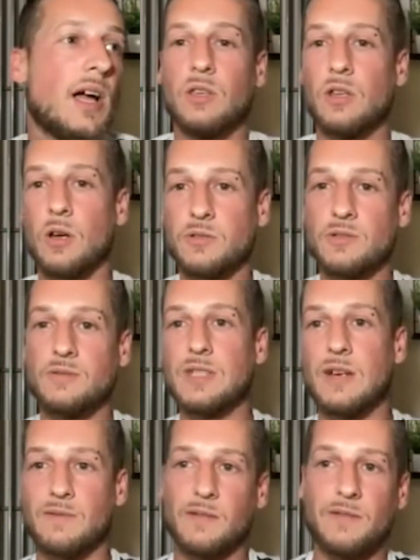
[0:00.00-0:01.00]
you know
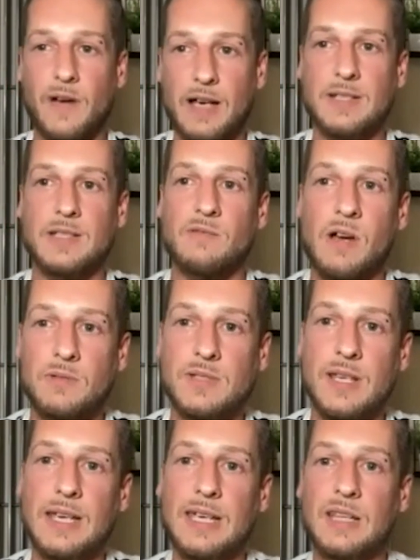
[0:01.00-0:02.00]
different factors around
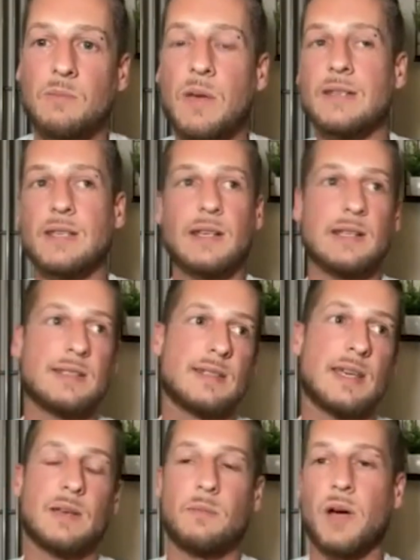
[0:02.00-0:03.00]
taking the meds. I need
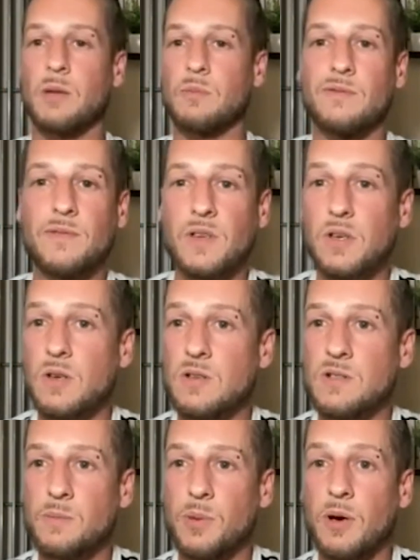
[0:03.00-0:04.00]
to take mine with
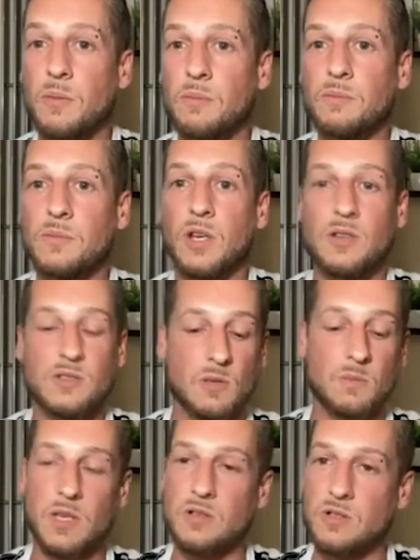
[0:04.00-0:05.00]
food, but you know
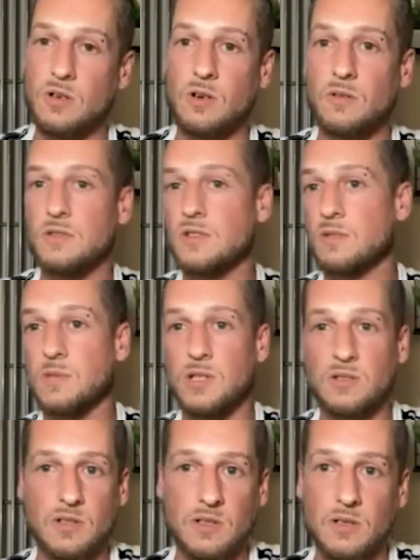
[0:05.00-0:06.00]
some you don't, some
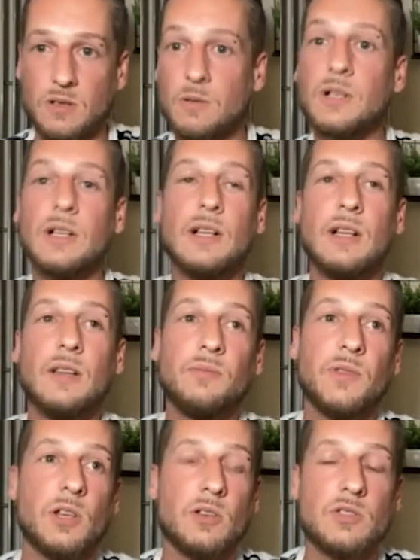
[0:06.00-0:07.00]
you do.
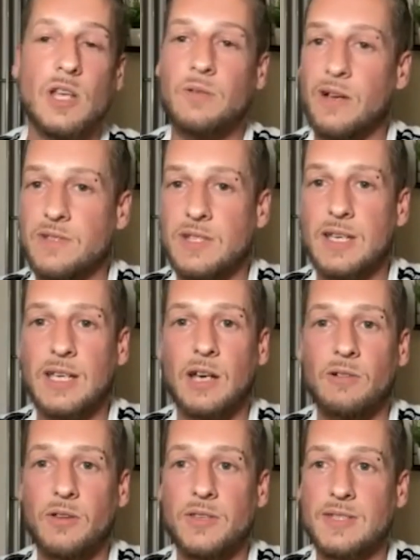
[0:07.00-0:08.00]
You know, generally have to take it
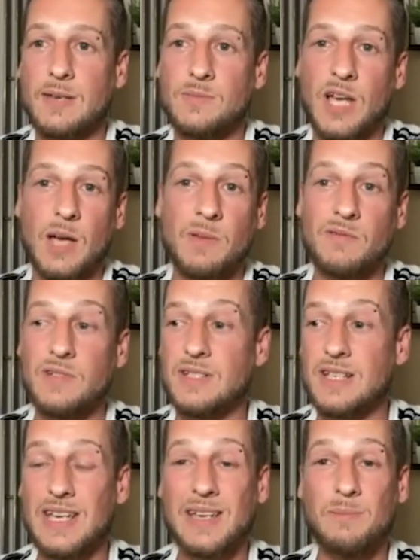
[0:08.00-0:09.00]
around the same time every
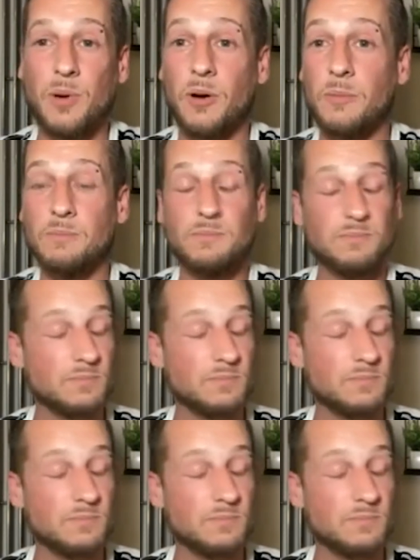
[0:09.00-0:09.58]
day, but